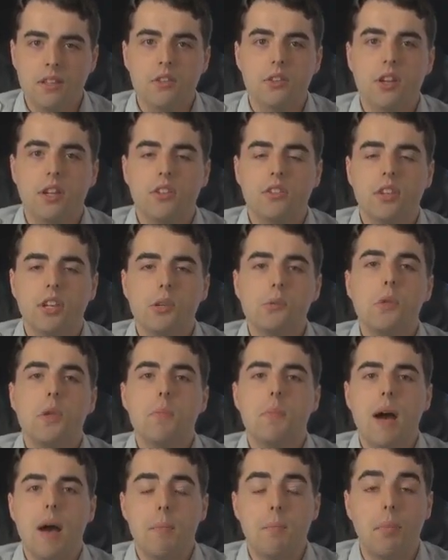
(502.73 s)
You're
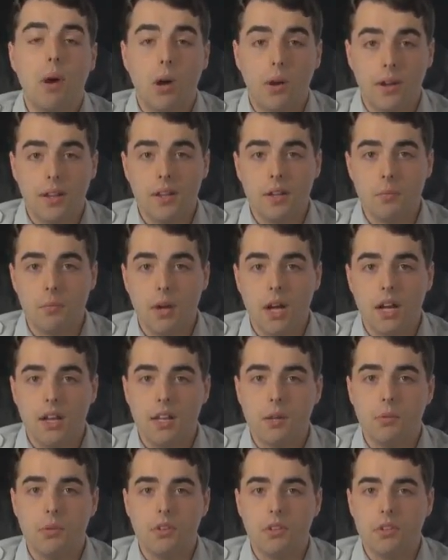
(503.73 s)
continually bombarding your
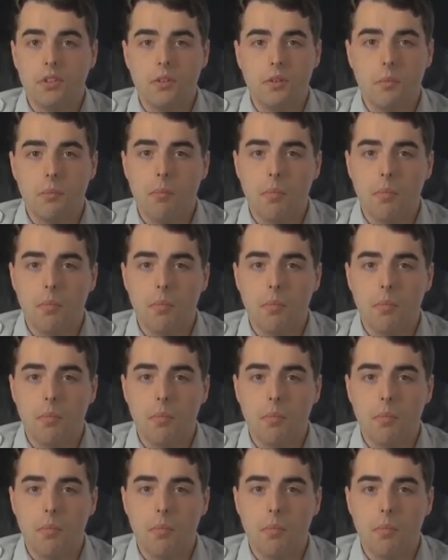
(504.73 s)
body with